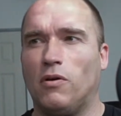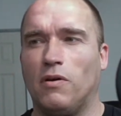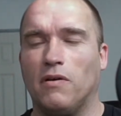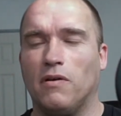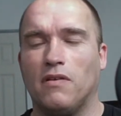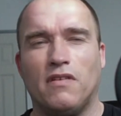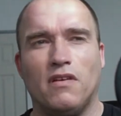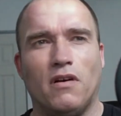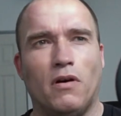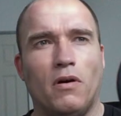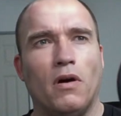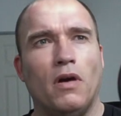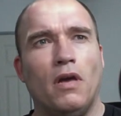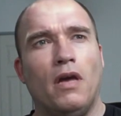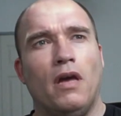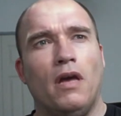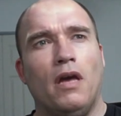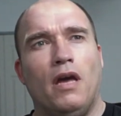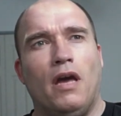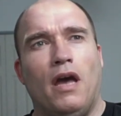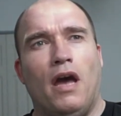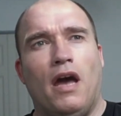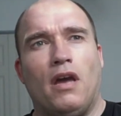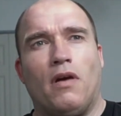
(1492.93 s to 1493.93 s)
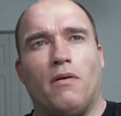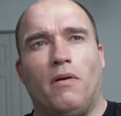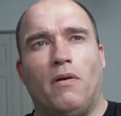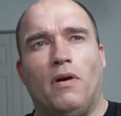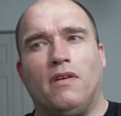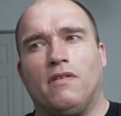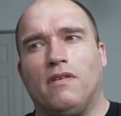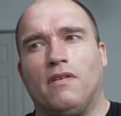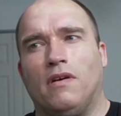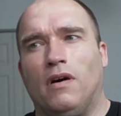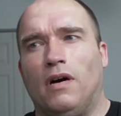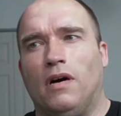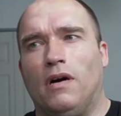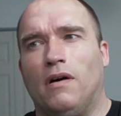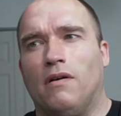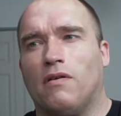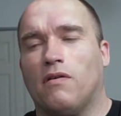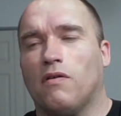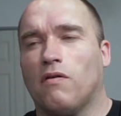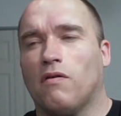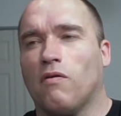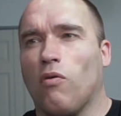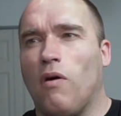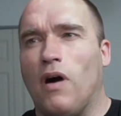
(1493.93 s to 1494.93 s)
So anyways,
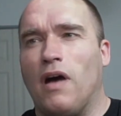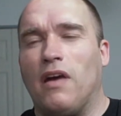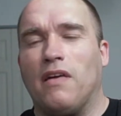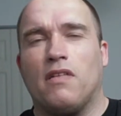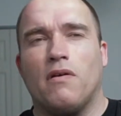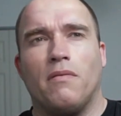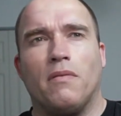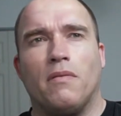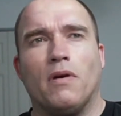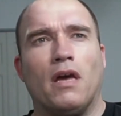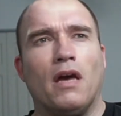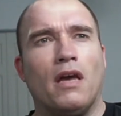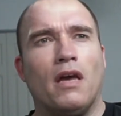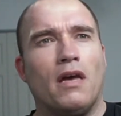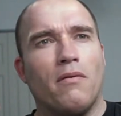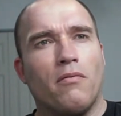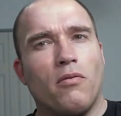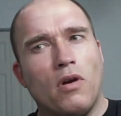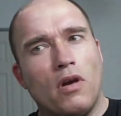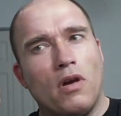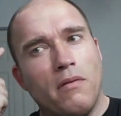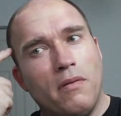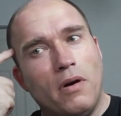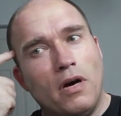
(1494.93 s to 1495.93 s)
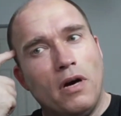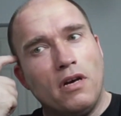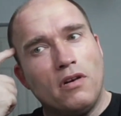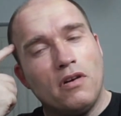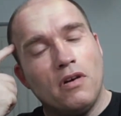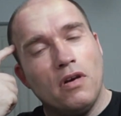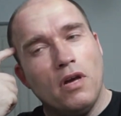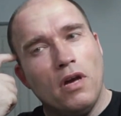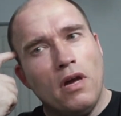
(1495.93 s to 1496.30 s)
right at the beginning, pretty much,